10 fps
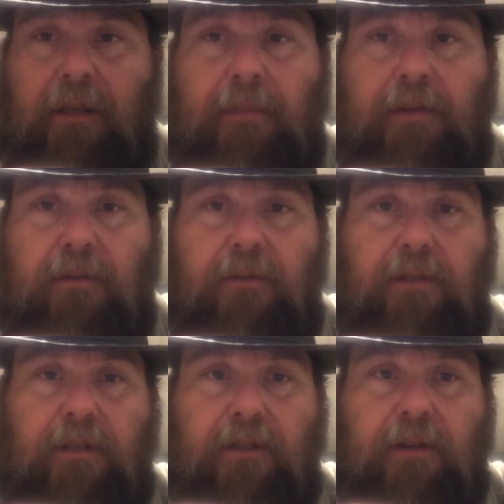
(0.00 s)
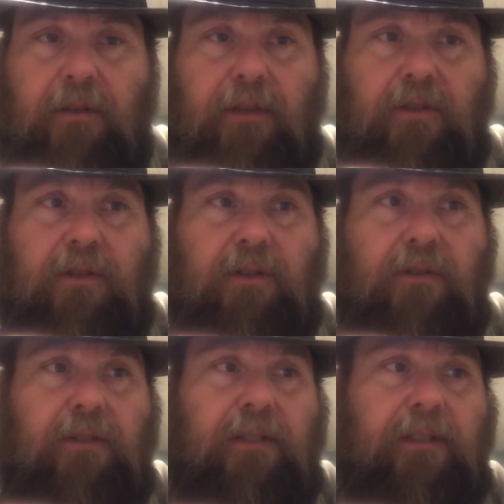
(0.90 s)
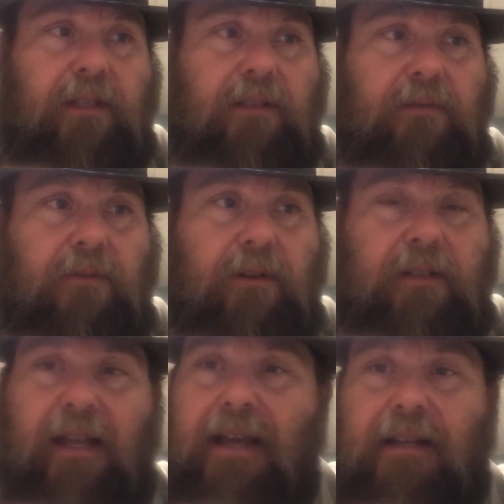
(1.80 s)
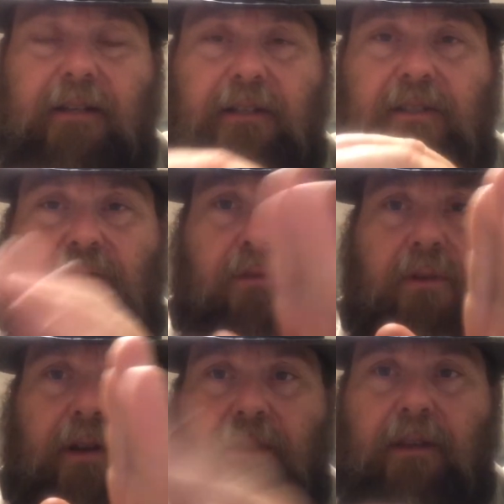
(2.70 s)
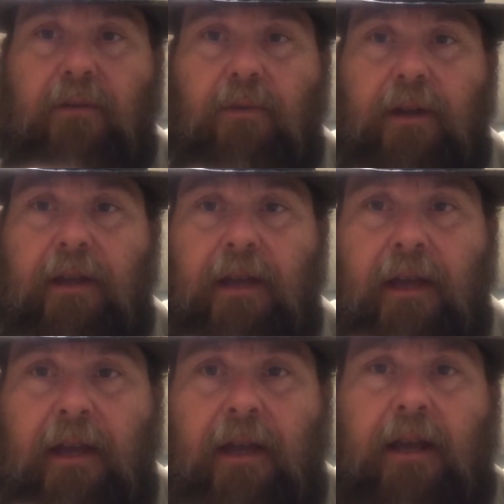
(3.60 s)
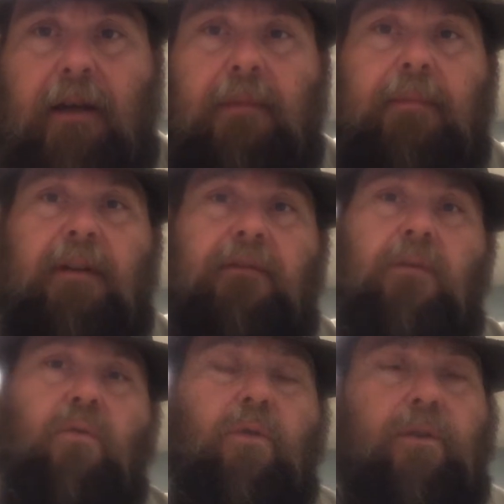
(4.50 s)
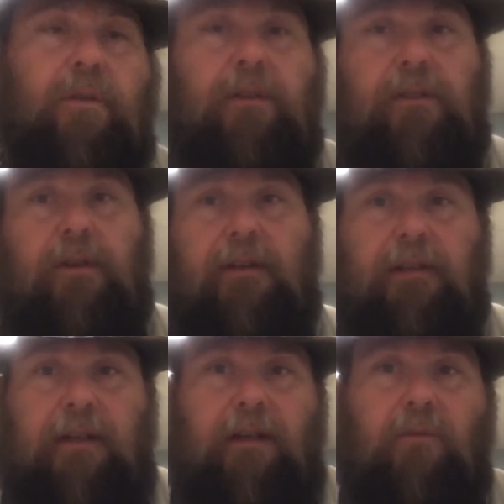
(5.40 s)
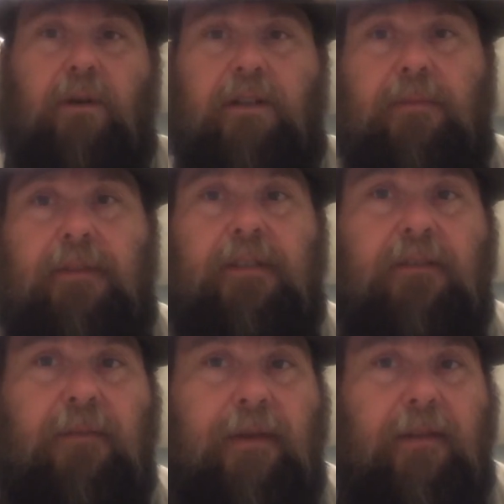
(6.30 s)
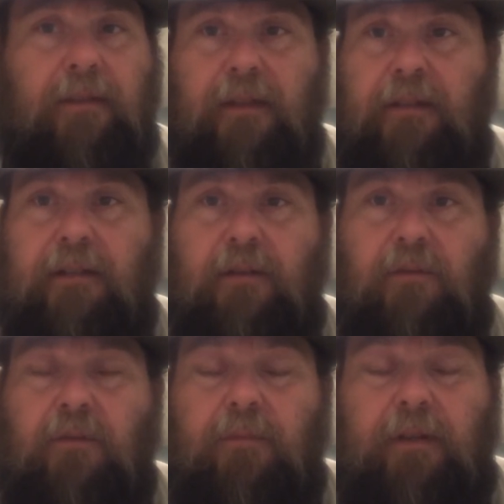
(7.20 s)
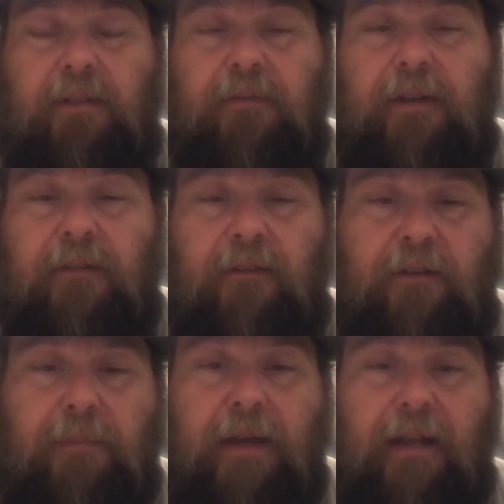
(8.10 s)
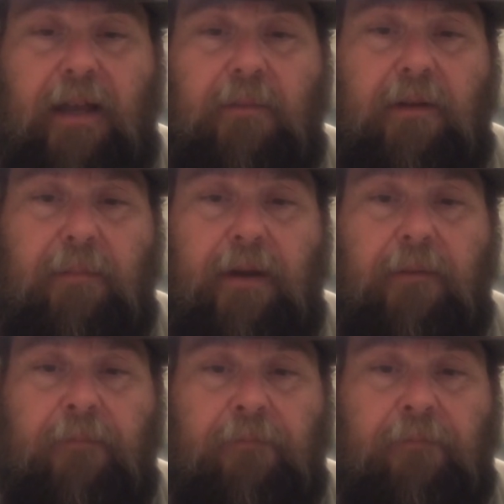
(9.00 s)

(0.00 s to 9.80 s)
can be used, that you can use these things for. Because I hate to just throw anything away. I'm a bit of a hoarder, so I have to kind of watch myself about the things that I hoard, because I've got a very bad habit about